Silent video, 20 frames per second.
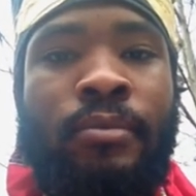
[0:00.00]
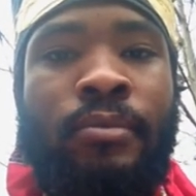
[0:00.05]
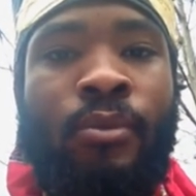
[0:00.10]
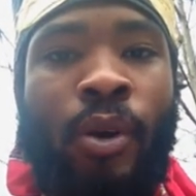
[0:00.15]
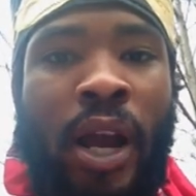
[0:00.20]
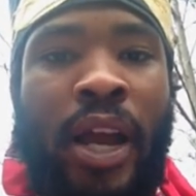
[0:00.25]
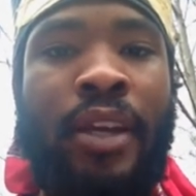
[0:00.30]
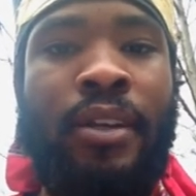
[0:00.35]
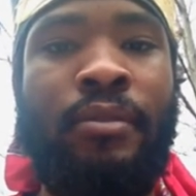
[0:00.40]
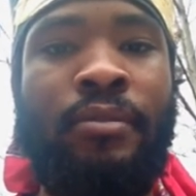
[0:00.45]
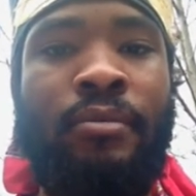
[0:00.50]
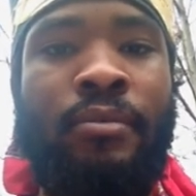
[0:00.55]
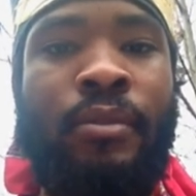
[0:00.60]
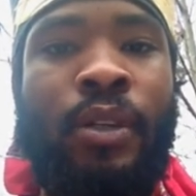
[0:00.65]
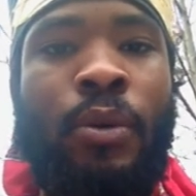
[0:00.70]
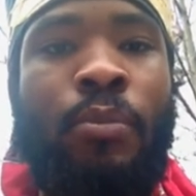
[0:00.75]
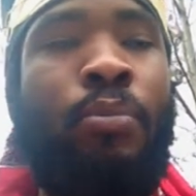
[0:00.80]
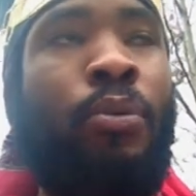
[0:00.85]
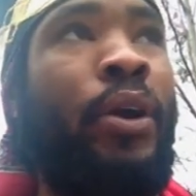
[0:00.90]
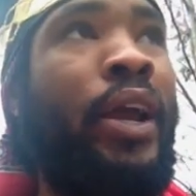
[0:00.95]
right?
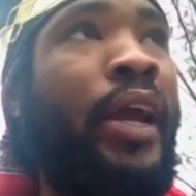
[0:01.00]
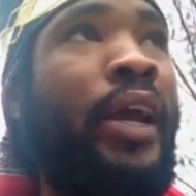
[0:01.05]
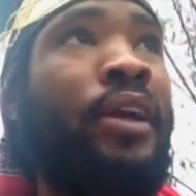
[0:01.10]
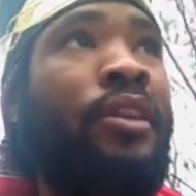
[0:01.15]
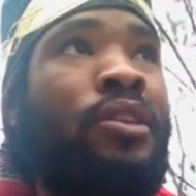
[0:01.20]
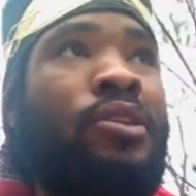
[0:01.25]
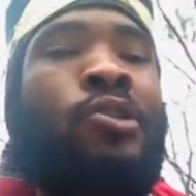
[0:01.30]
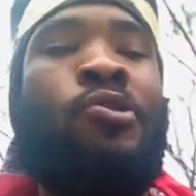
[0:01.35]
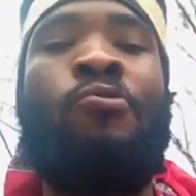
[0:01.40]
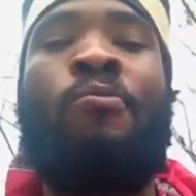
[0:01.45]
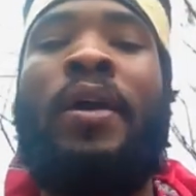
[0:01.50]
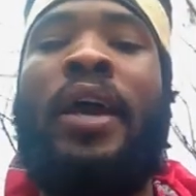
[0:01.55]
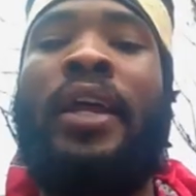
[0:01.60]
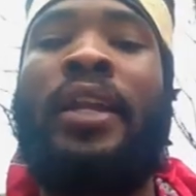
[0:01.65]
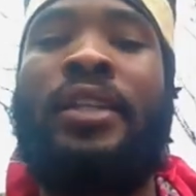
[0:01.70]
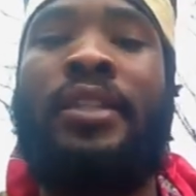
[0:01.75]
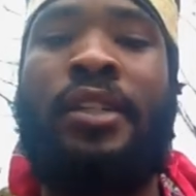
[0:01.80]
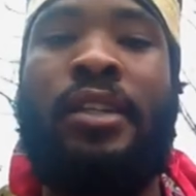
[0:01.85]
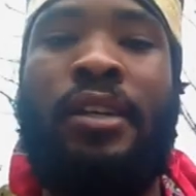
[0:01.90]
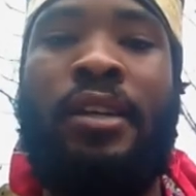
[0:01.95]
Bring
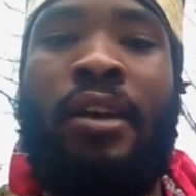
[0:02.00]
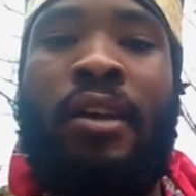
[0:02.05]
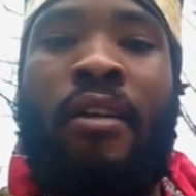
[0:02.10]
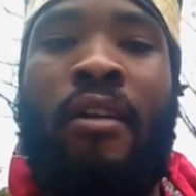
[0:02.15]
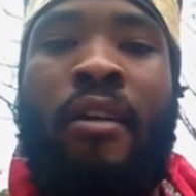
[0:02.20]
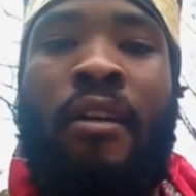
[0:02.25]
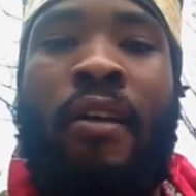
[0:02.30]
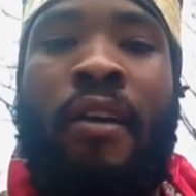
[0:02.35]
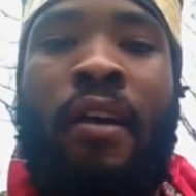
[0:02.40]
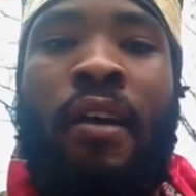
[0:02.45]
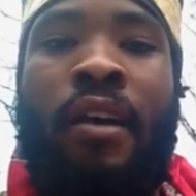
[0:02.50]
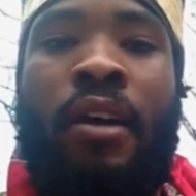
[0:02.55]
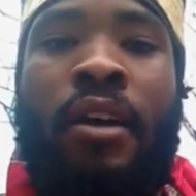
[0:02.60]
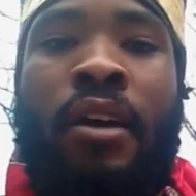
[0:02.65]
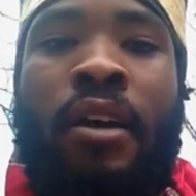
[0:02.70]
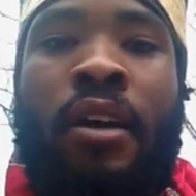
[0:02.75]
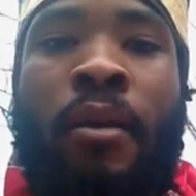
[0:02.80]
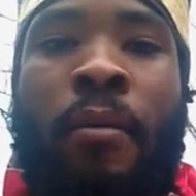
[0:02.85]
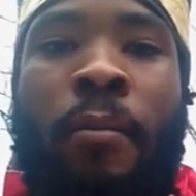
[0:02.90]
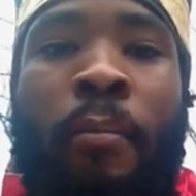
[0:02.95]
humanity
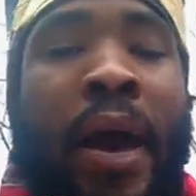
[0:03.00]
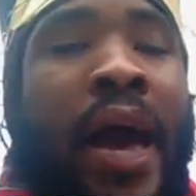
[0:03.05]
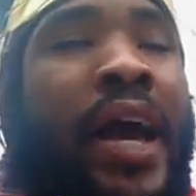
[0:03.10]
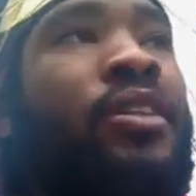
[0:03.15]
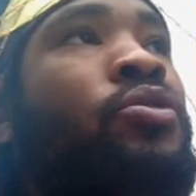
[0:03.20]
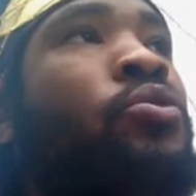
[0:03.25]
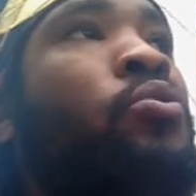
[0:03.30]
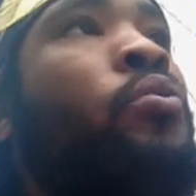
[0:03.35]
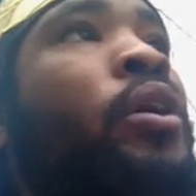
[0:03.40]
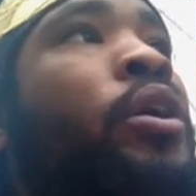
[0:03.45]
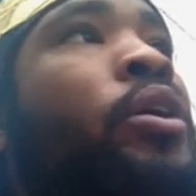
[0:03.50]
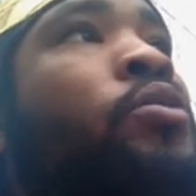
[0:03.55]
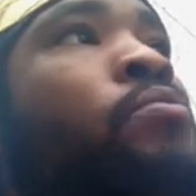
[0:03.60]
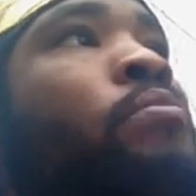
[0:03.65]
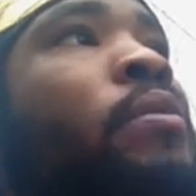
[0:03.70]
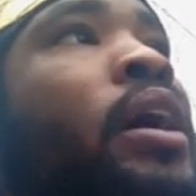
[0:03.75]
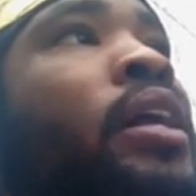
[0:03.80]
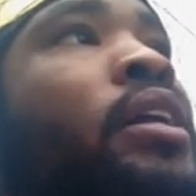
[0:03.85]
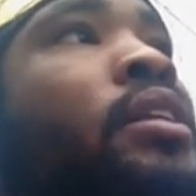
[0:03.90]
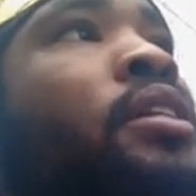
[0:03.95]
back to where
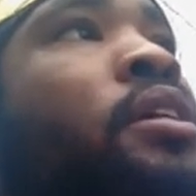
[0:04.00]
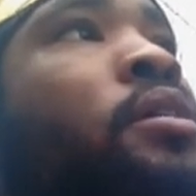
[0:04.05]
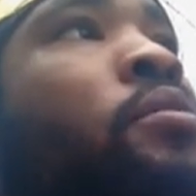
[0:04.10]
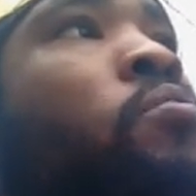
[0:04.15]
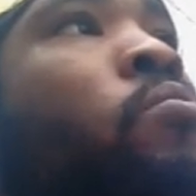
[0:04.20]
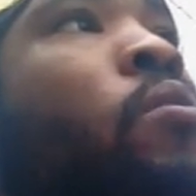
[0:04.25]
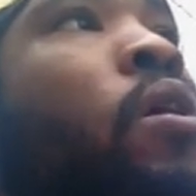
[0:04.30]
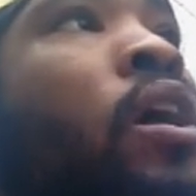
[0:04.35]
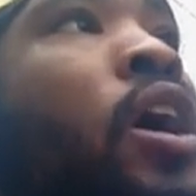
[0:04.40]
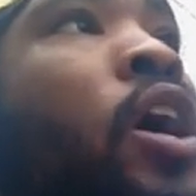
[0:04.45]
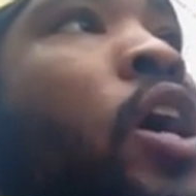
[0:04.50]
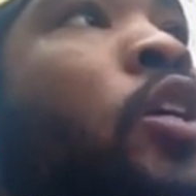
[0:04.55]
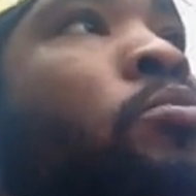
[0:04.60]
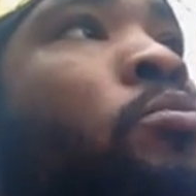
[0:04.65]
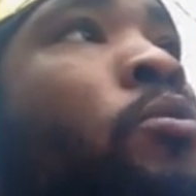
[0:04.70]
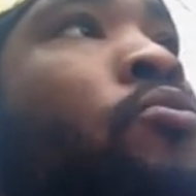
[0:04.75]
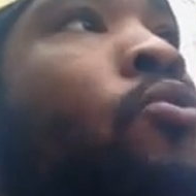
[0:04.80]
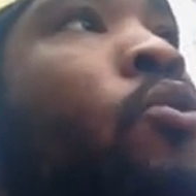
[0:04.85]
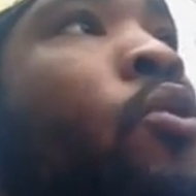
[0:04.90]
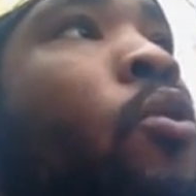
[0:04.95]
humanity was
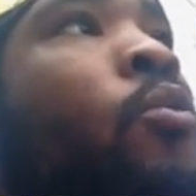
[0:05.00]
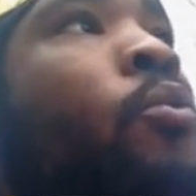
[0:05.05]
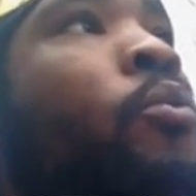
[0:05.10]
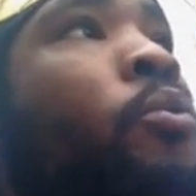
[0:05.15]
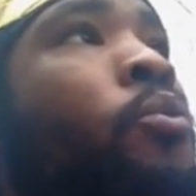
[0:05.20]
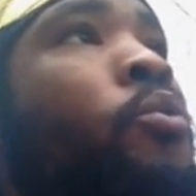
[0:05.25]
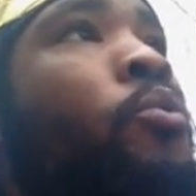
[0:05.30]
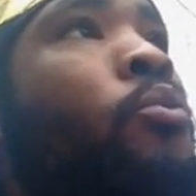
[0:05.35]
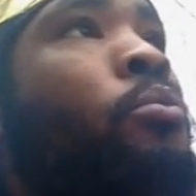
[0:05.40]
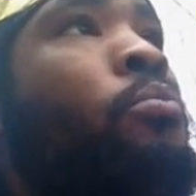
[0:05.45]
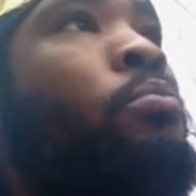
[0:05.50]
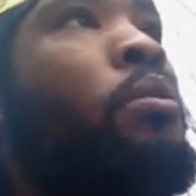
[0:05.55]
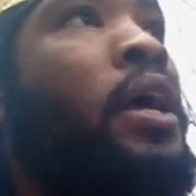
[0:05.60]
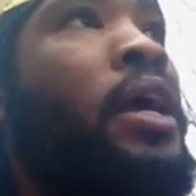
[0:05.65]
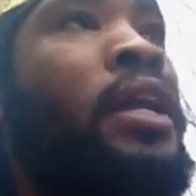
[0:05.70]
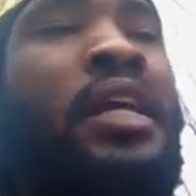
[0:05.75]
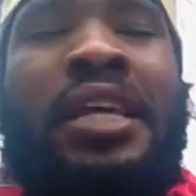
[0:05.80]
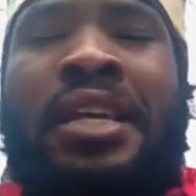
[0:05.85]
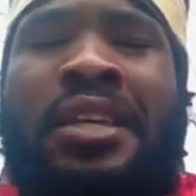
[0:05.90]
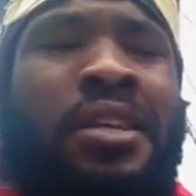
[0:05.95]
before,
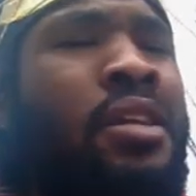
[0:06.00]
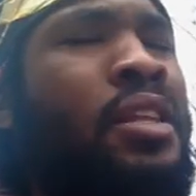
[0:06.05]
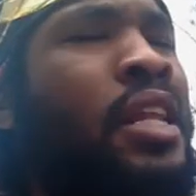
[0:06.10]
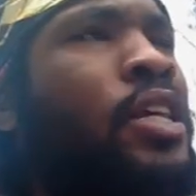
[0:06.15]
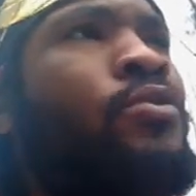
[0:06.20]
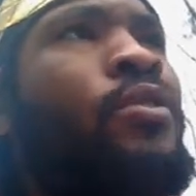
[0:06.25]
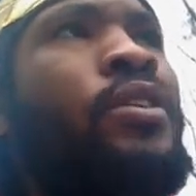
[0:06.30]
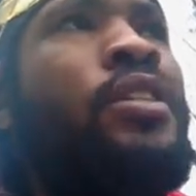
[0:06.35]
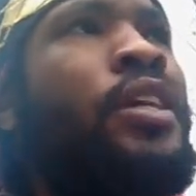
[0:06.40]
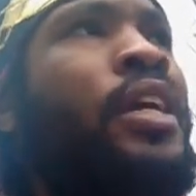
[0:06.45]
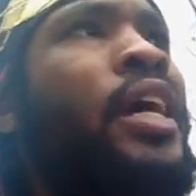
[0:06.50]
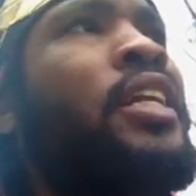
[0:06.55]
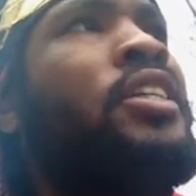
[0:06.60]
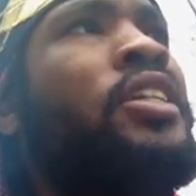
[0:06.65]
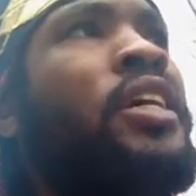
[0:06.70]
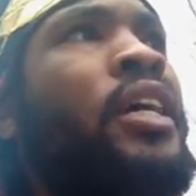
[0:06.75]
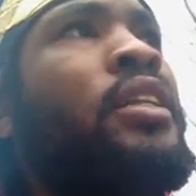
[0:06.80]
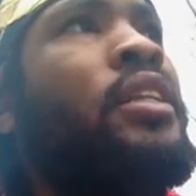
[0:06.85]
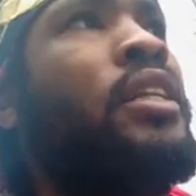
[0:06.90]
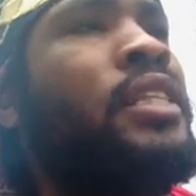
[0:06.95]
and that's why I say you got
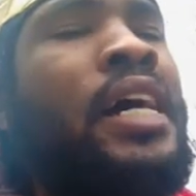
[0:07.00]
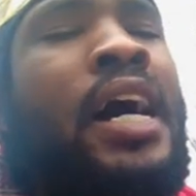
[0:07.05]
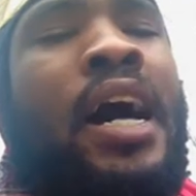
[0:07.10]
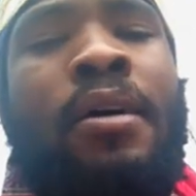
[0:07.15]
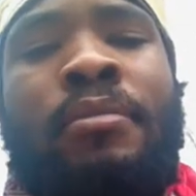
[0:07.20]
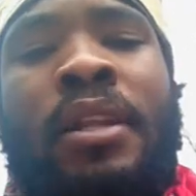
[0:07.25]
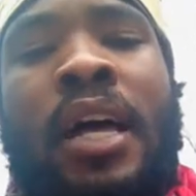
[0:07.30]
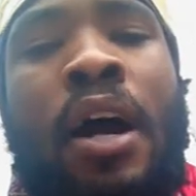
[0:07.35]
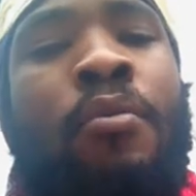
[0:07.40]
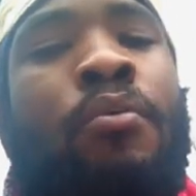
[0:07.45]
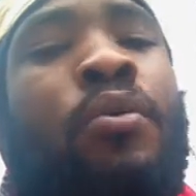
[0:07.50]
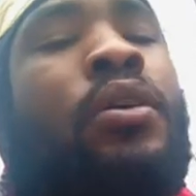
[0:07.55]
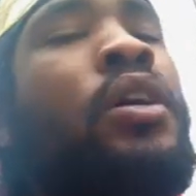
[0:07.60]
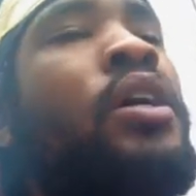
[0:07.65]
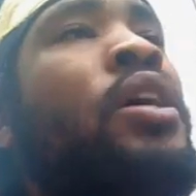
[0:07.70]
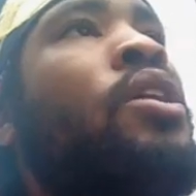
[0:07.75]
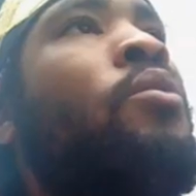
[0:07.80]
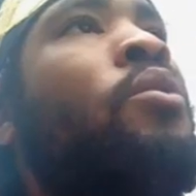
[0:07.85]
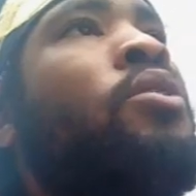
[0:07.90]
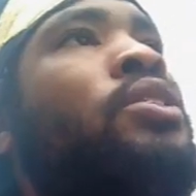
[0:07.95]
to check. The timeline
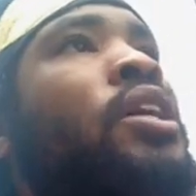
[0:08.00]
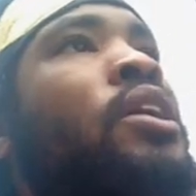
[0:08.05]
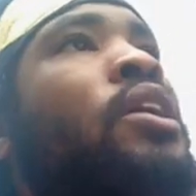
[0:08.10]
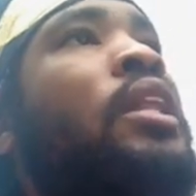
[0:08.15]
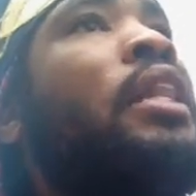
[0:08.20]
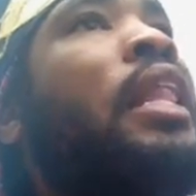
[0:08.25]
would tell a